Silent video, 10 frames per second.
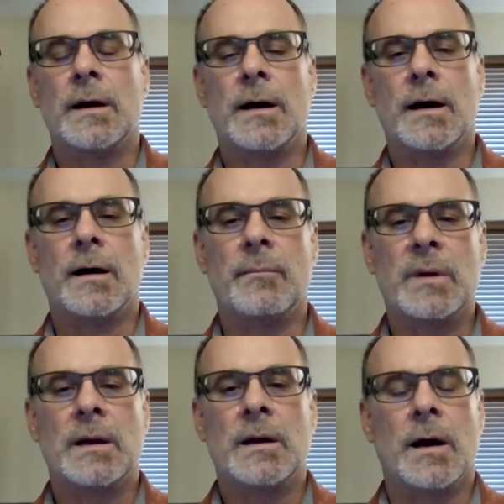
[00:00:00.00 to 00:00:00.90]

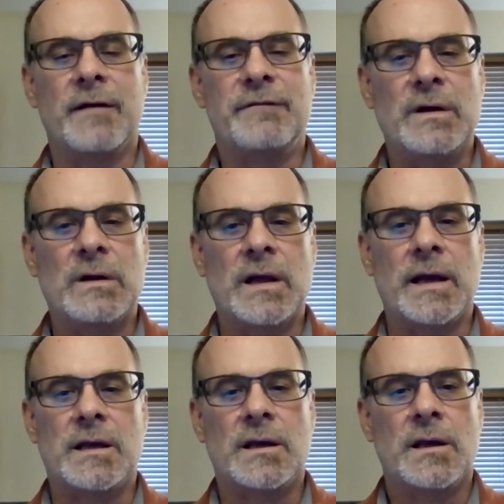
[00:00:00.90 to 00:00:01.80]
I feel
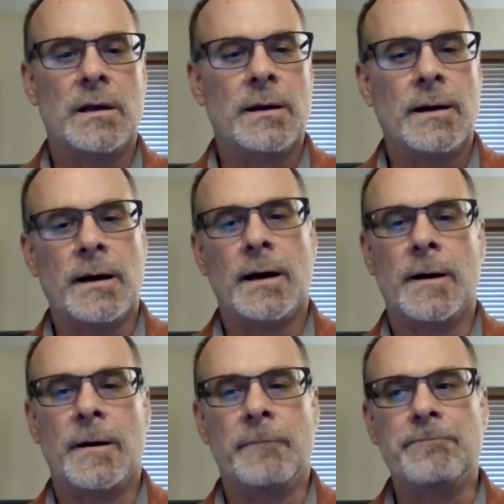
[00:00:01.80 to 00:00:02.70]
like
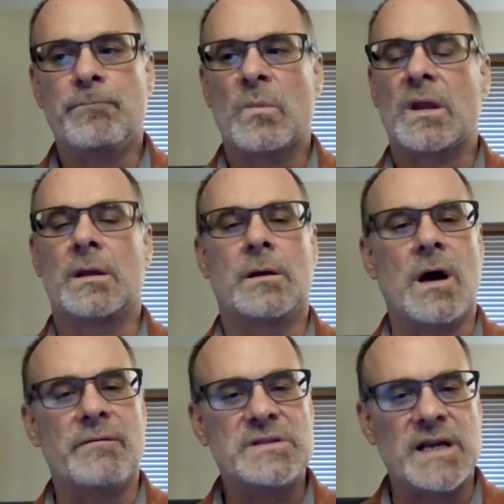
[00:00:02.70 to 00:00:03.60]

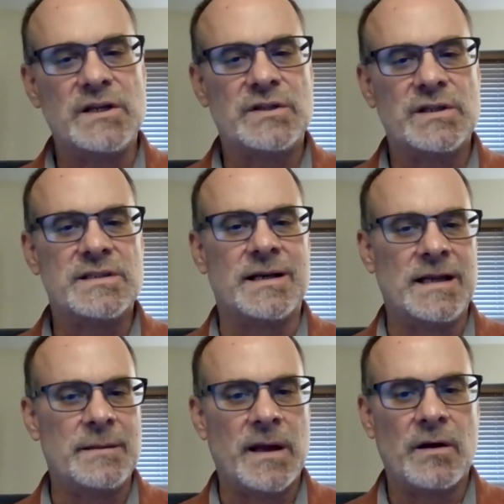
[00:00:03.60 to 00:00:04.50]
conversations and
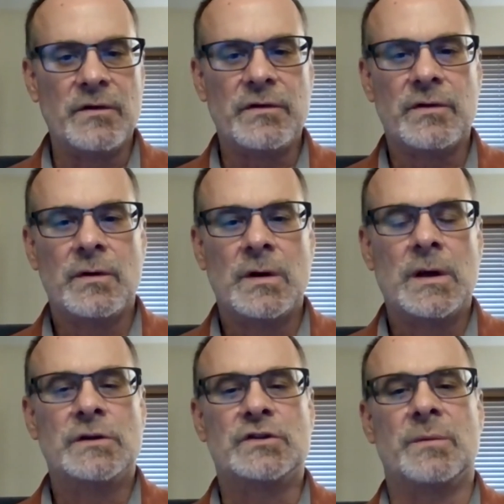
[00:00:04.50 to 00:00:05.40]
emails
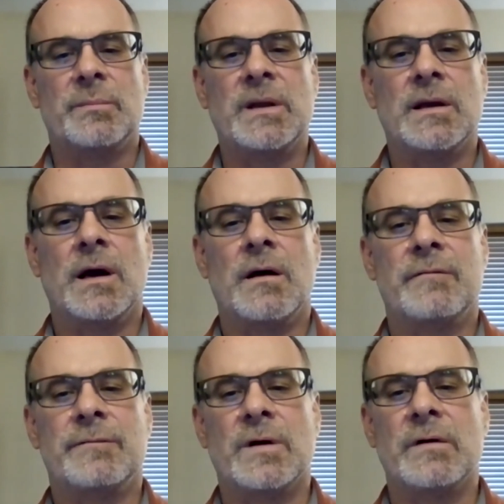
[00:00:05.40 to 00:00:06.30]
should be
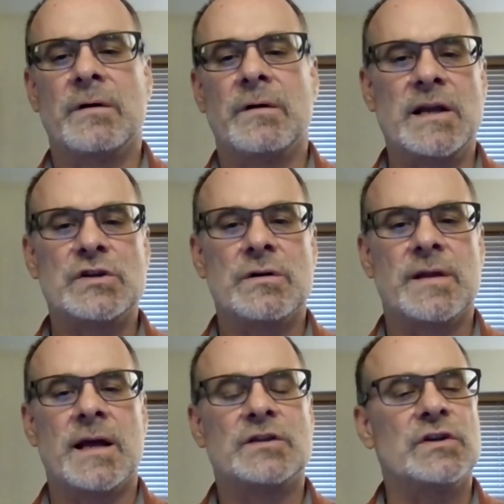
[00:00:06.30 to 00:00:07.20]
of the nature
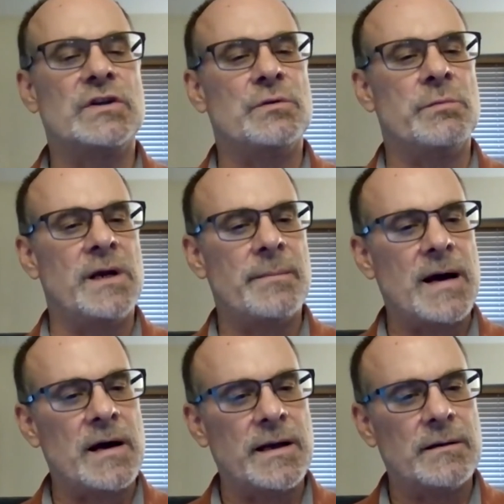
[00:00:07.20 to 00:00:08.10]
that, should you read
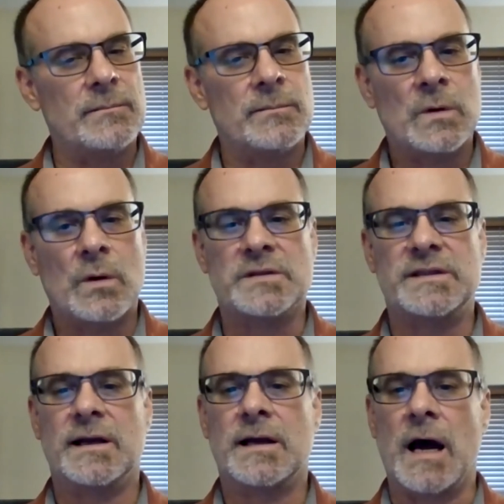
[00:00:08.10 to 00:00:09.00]
about it or
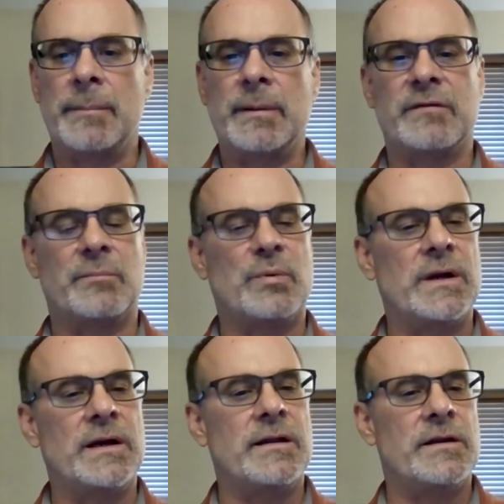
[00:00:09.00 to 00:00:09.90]
see a copy of it
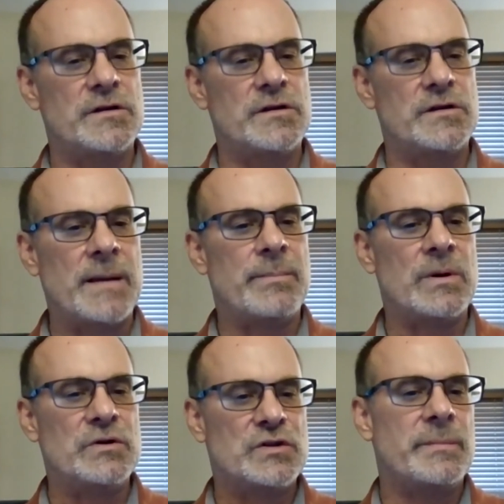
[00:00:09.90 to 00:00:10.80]
printed in the newspaper,
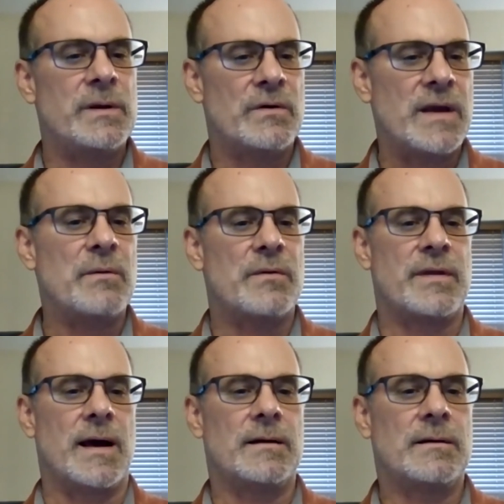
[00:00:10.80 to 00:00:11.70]
you should be okay with
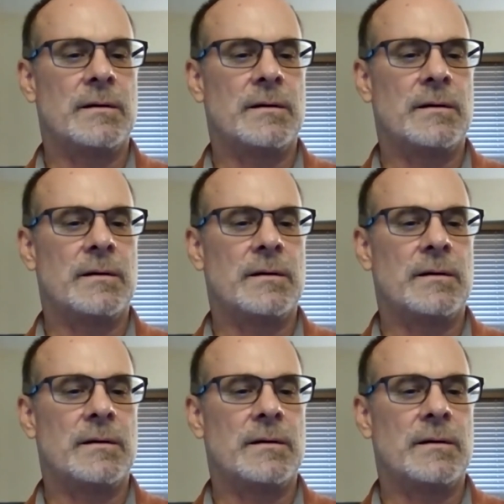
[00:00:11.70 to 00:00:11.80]
that.